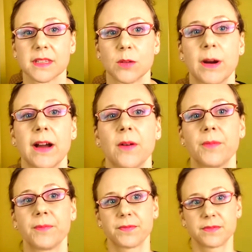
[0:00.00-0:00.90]
Wow,
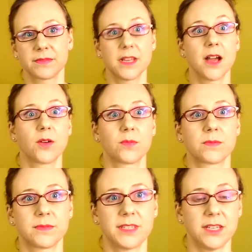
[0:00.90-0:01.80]
no,
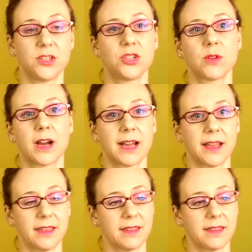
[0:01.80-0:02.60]
D, too high.